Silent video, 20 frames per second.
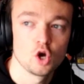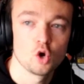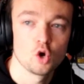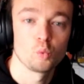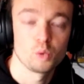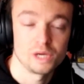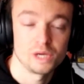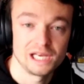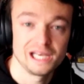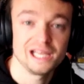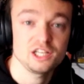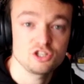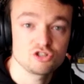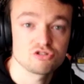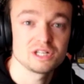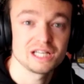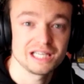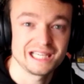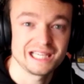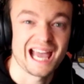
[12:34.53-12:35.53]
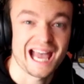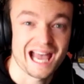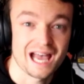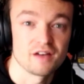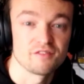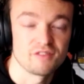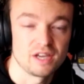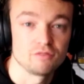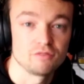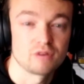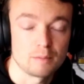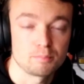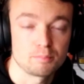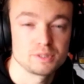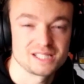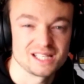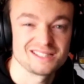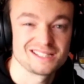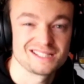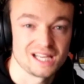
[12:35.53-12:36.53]
we literally have a
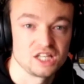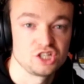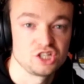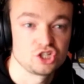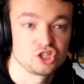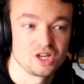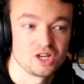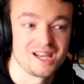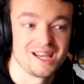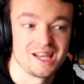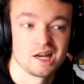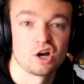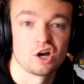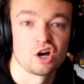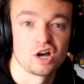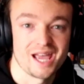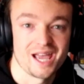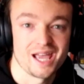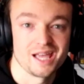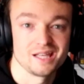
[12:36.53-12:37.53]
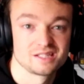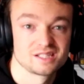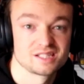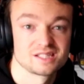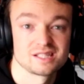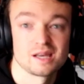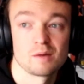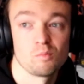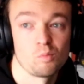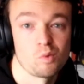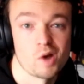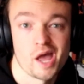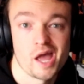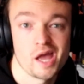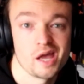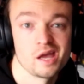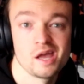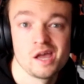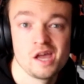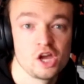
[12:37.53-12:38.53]
representation in our heads
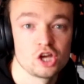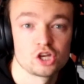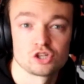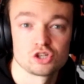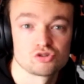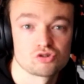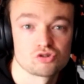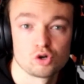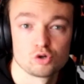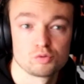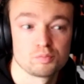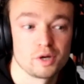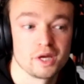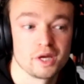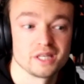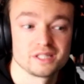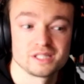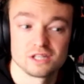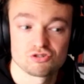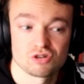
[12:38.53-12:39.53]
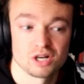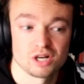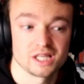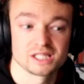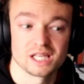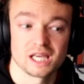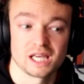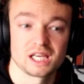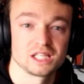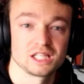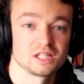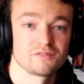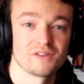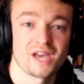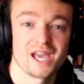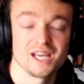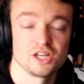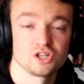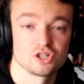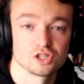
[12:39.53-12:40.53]
somewhere controlled by a central executive
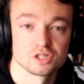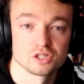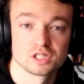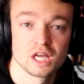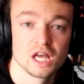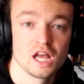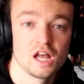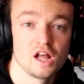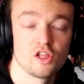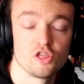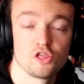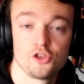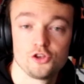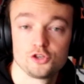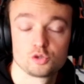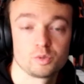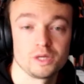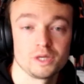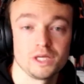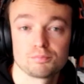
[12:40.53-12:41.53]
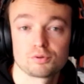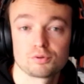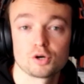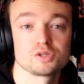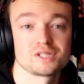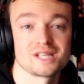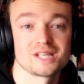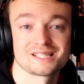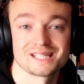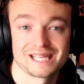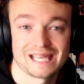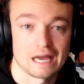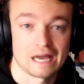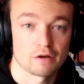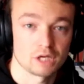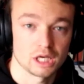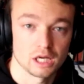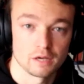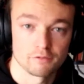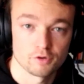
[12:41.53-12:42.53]
agent that we process and
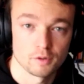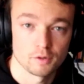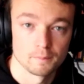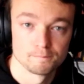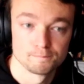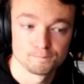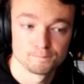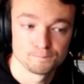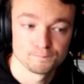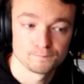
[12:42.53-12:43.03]
calculate from.